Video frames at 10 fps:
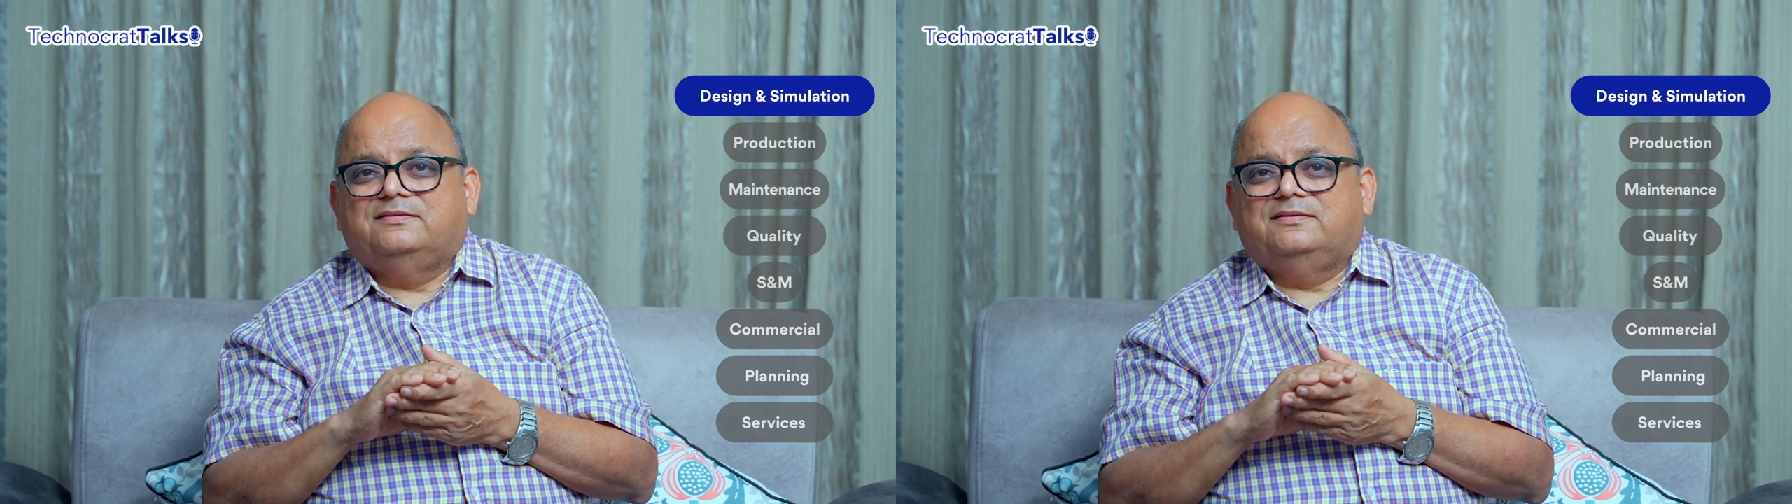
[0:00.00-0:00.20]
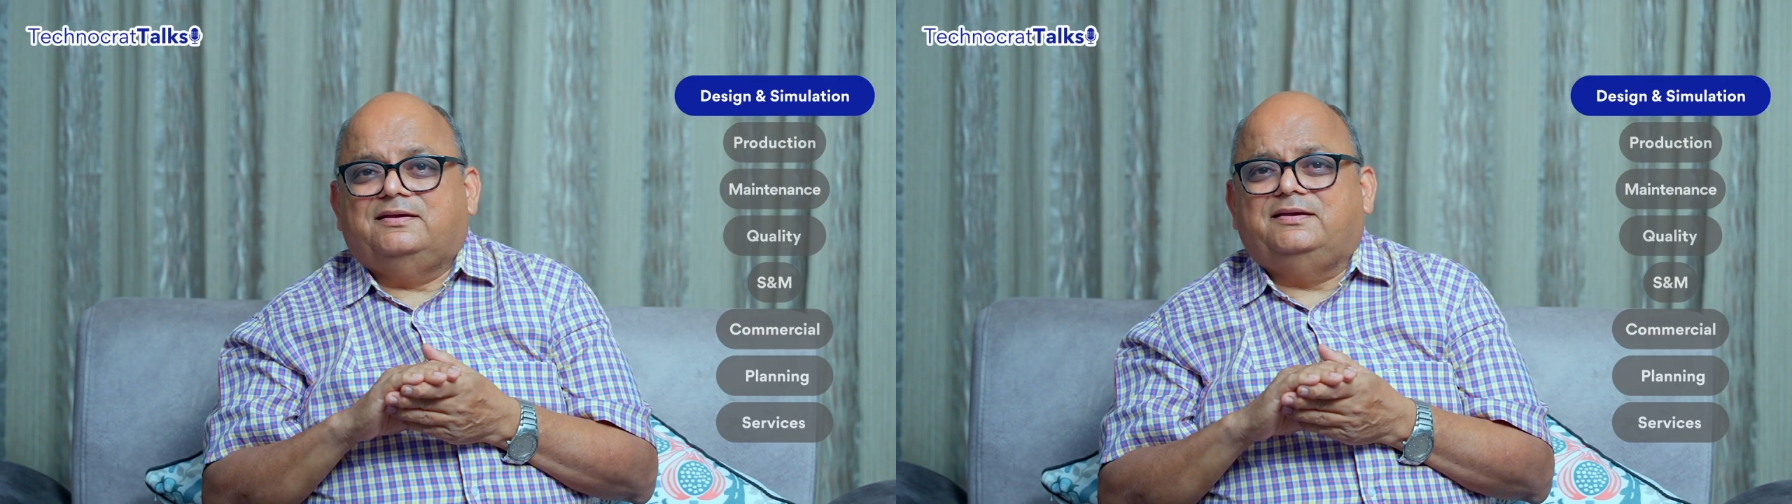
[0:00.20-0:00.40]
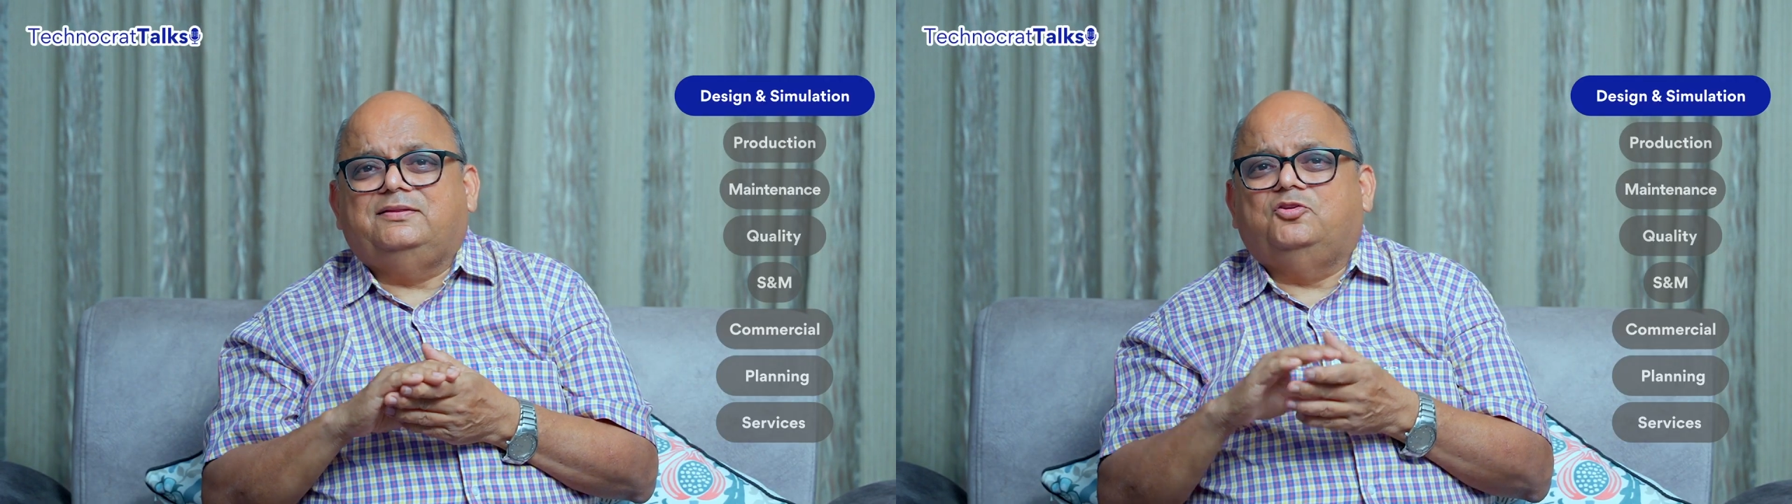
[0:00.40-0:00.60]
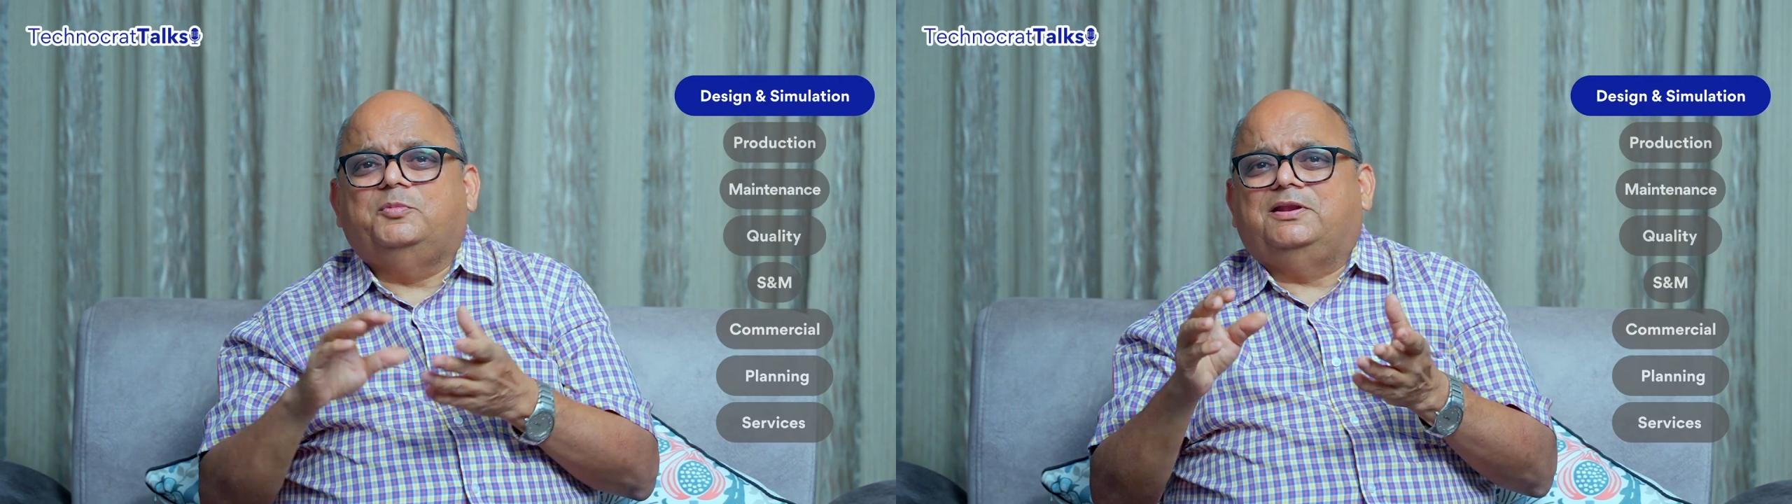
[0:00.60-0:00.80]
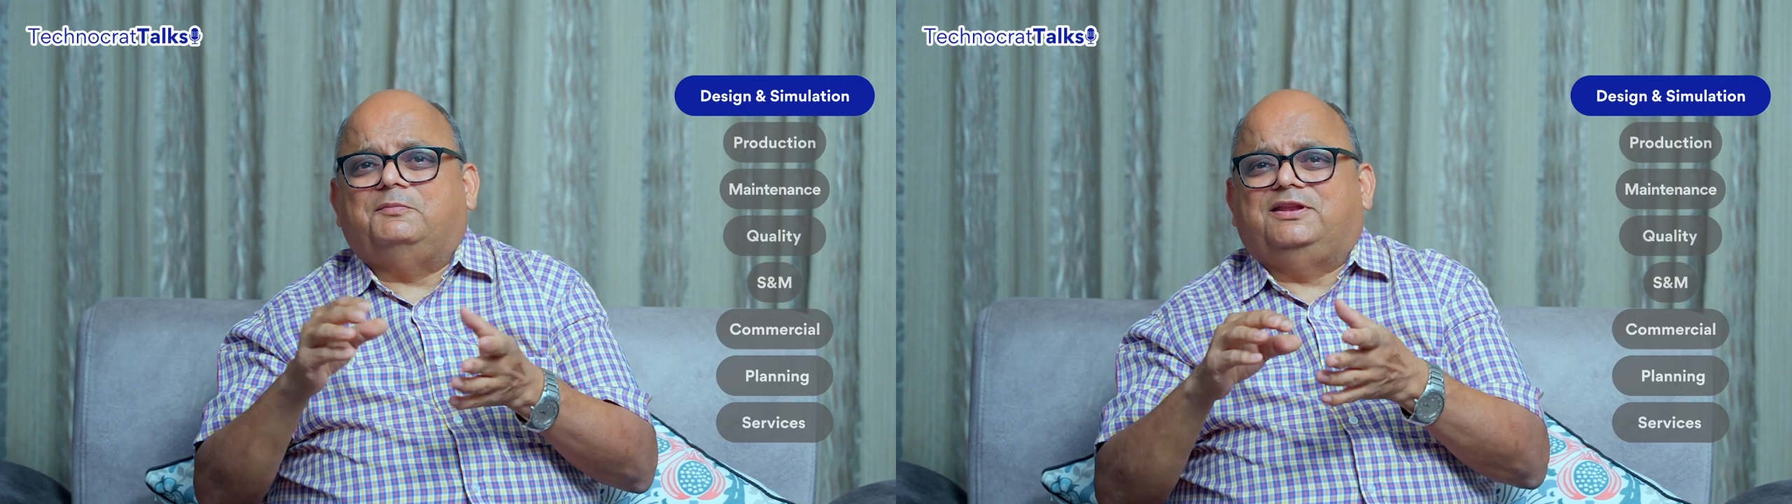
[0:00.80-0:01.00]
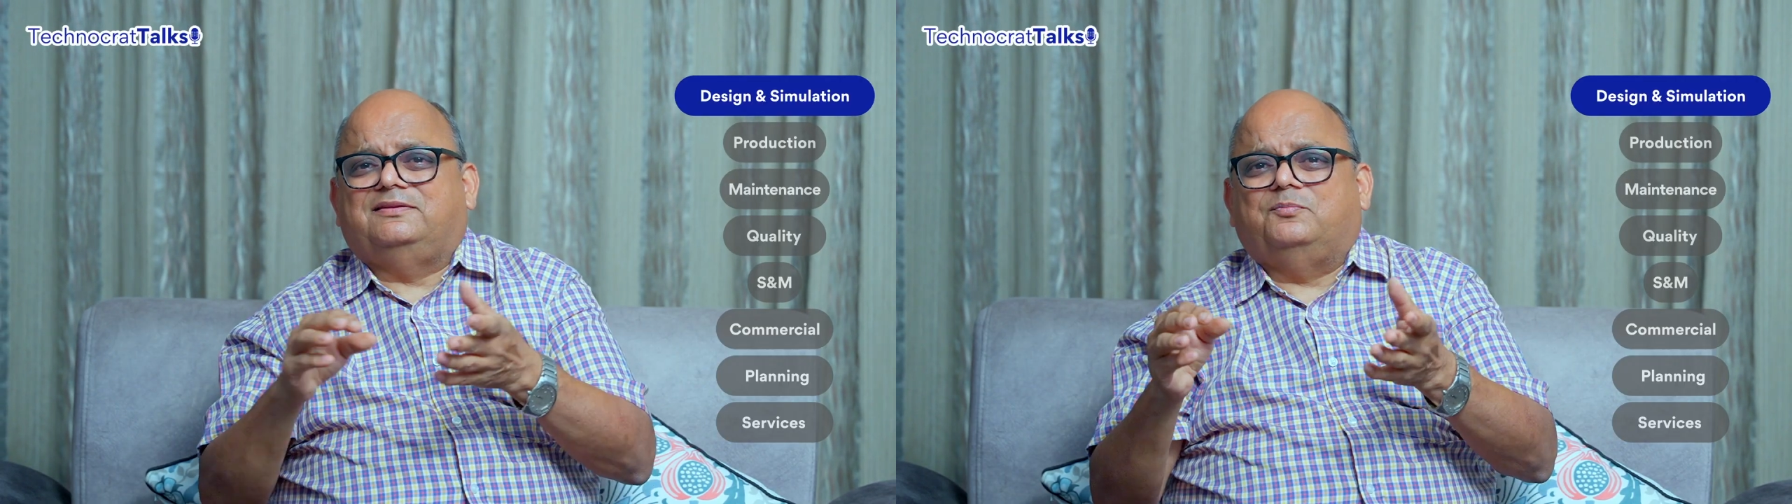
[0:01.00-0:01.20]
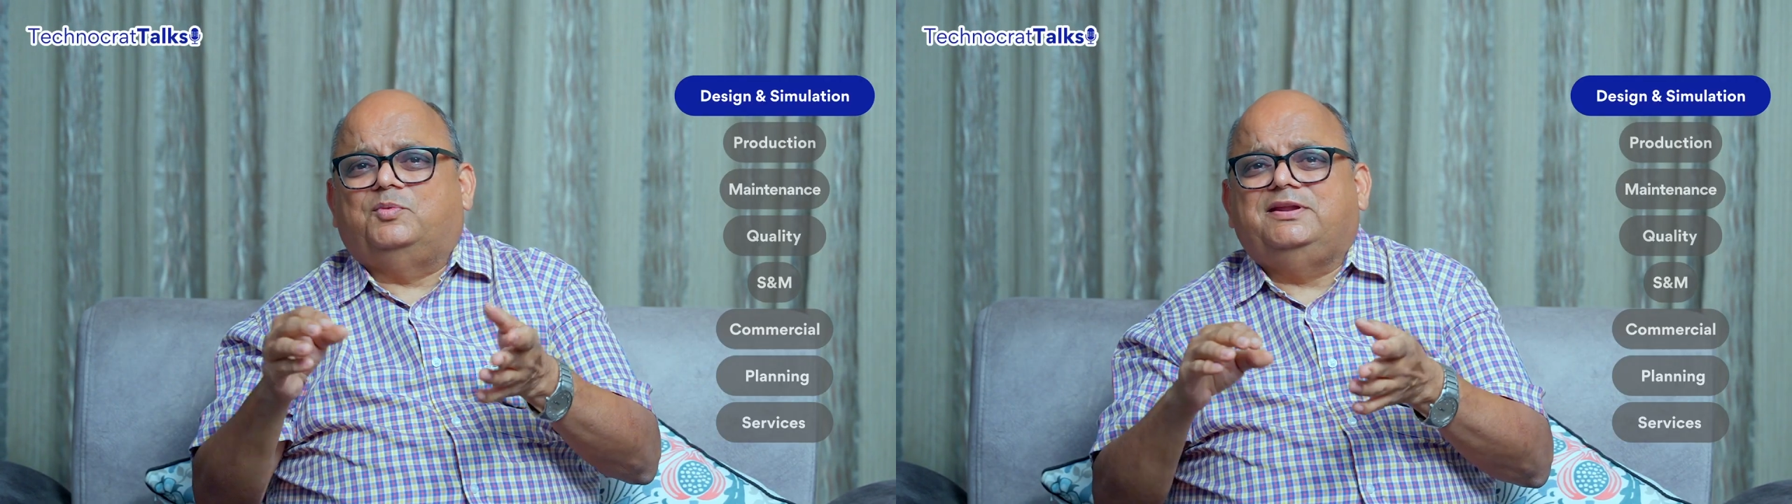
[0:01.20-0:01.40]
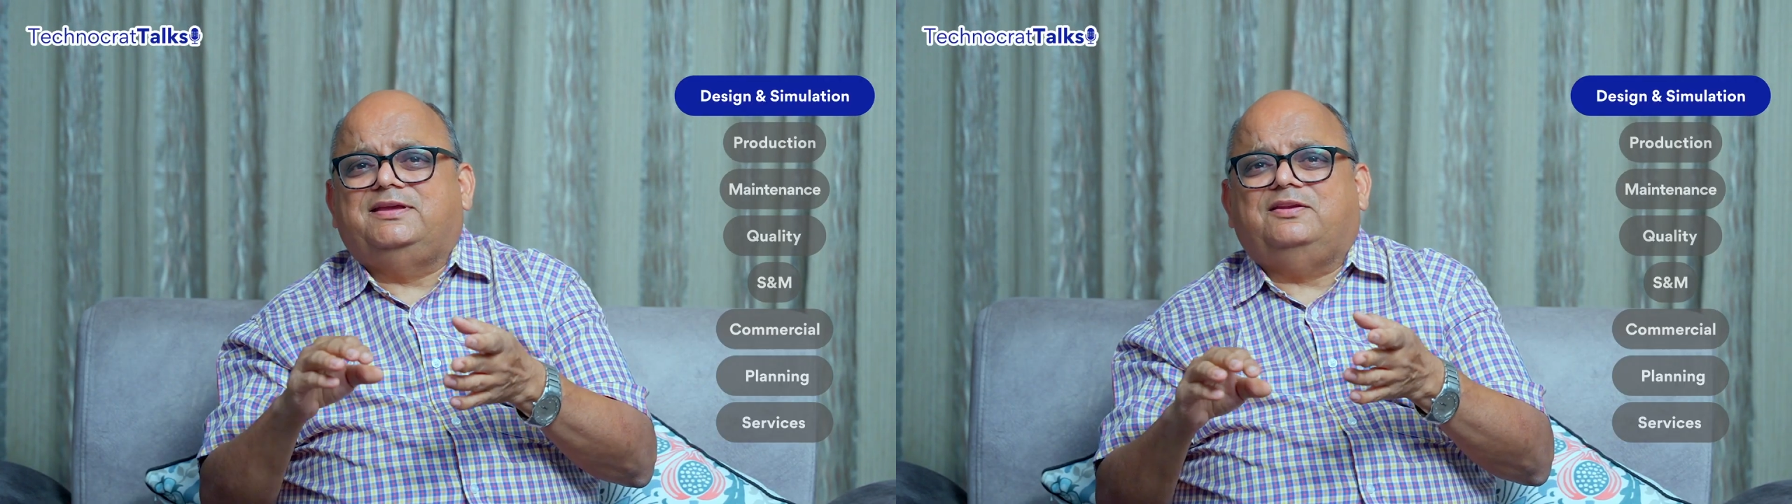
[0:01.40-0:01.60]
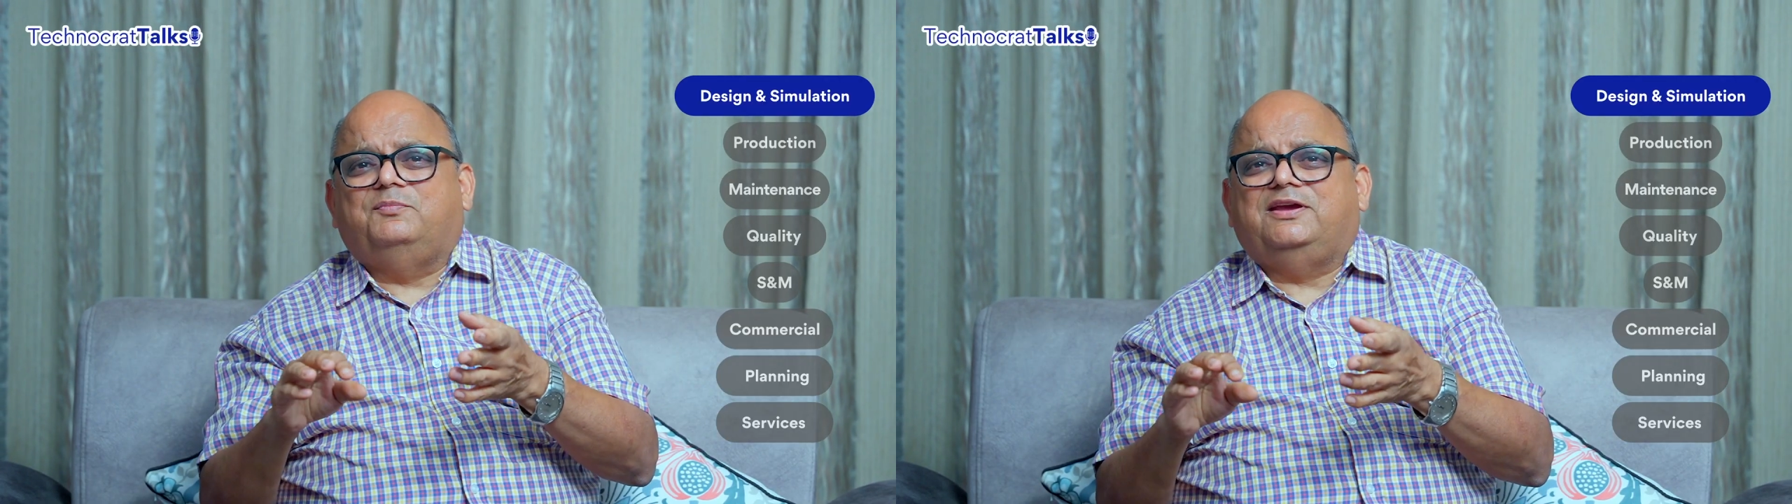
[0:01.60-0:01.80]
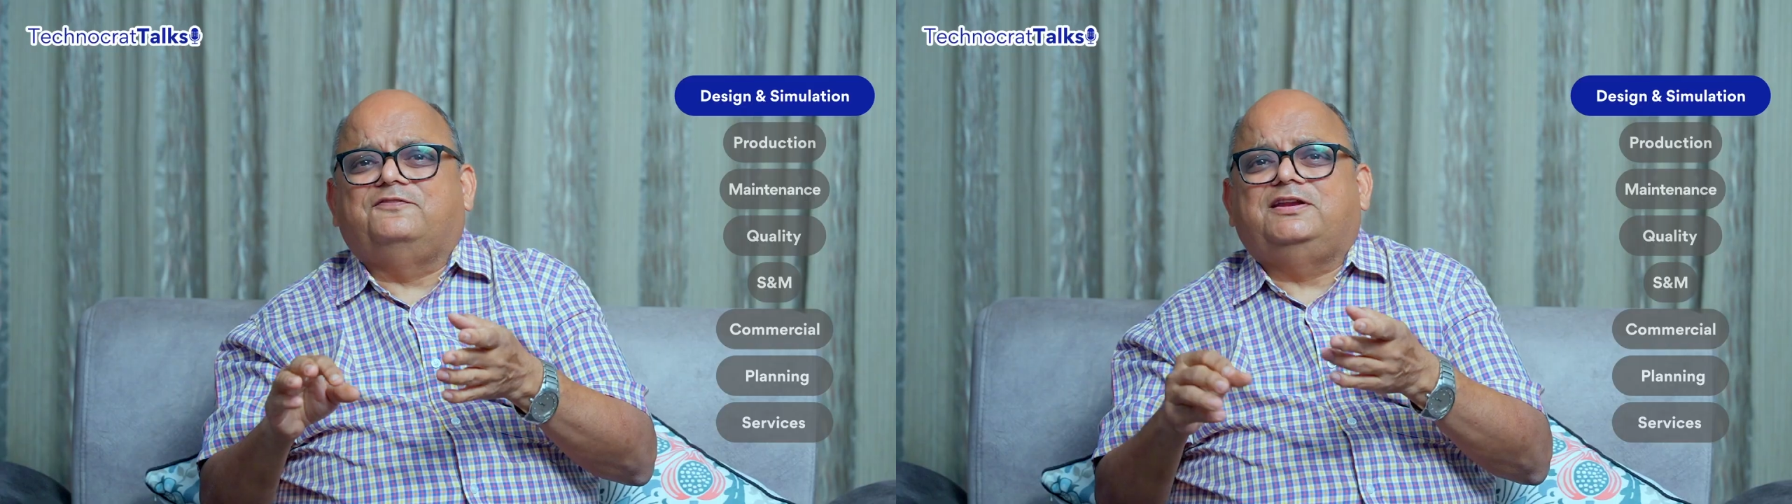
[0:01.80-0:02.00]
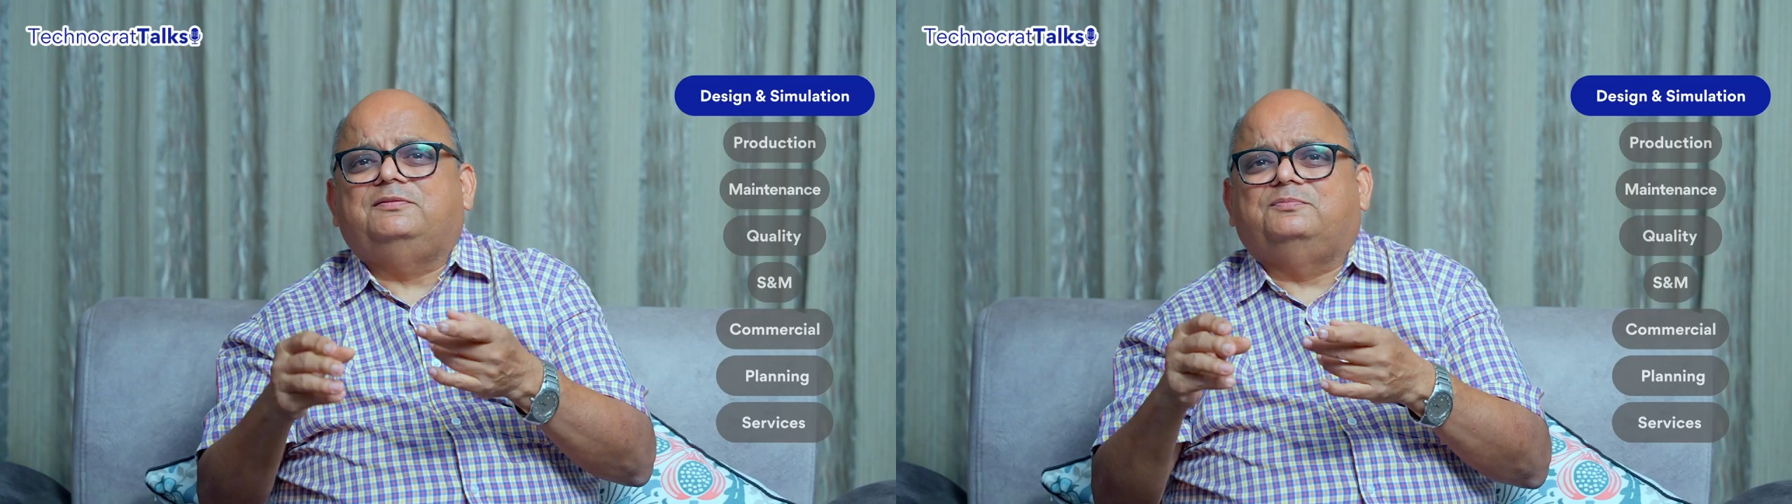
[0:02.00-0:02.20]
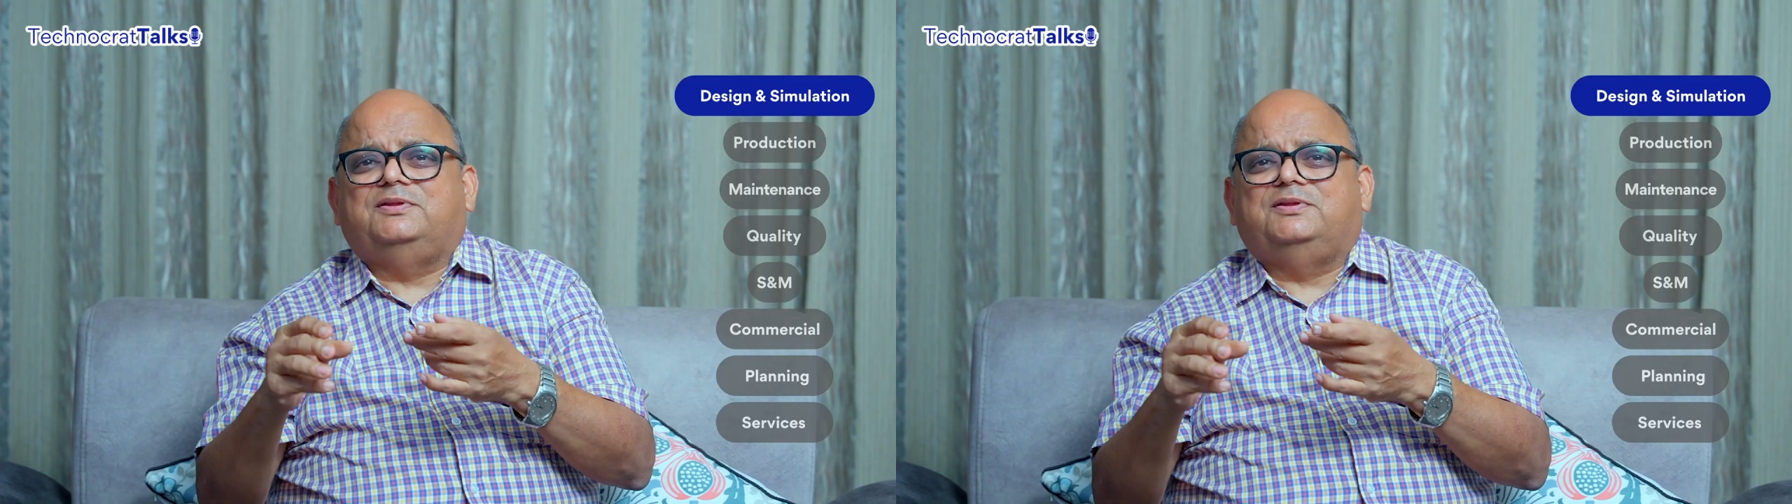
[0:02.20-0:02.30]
It is human. I mean, somebody can make very